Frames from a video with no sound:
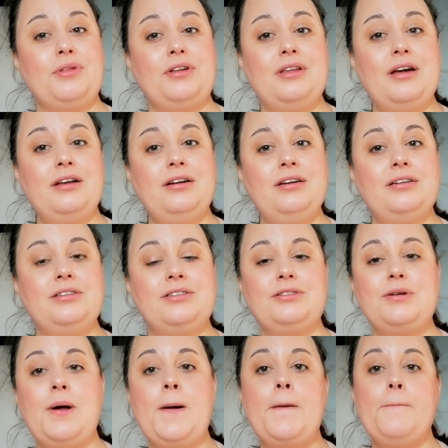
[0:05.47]
the Netherlands.
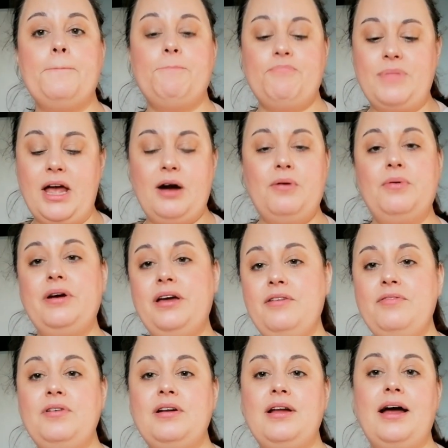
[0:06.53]
Now,
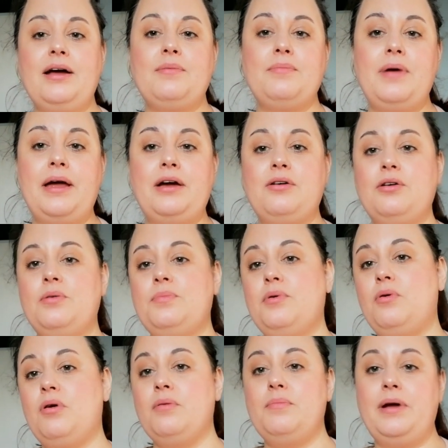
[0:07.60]
if you like makeup
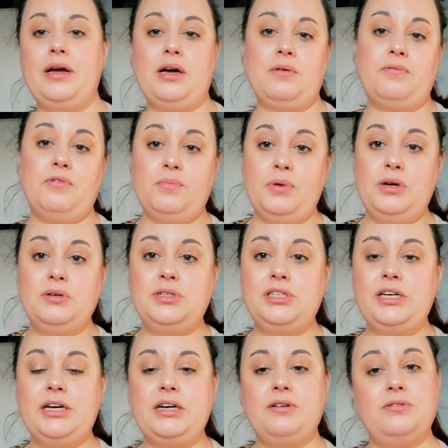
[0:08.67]
or makeup with
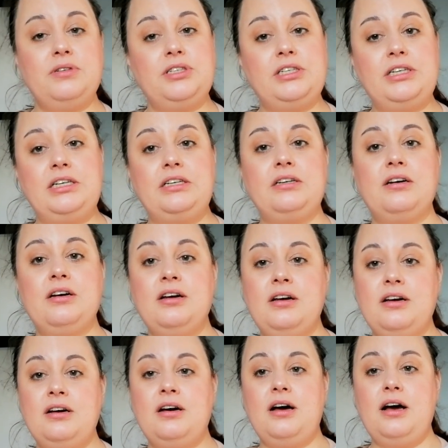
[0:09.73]
music routine,
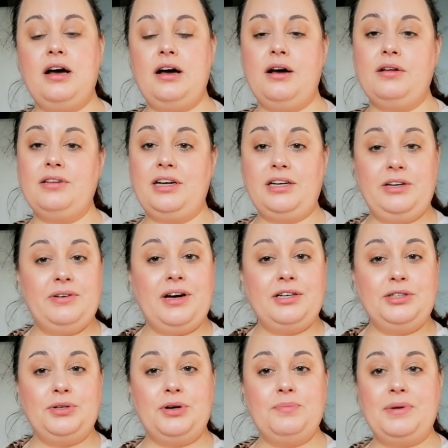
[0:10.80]
then you
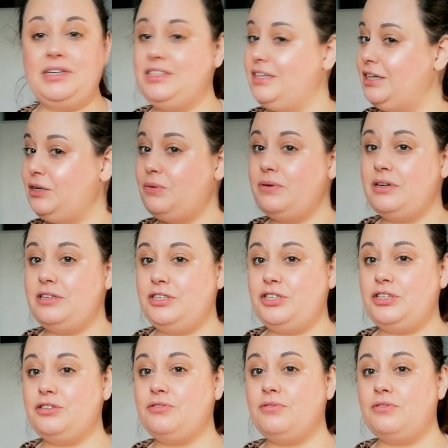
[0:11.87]
can join my channel, it's
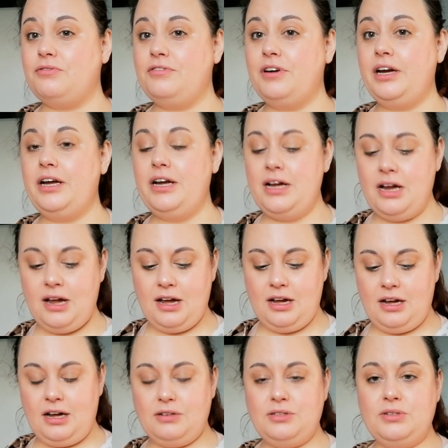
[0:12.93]
just for free.
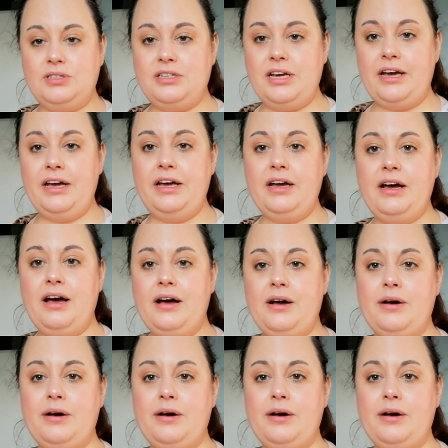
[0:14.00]
And today,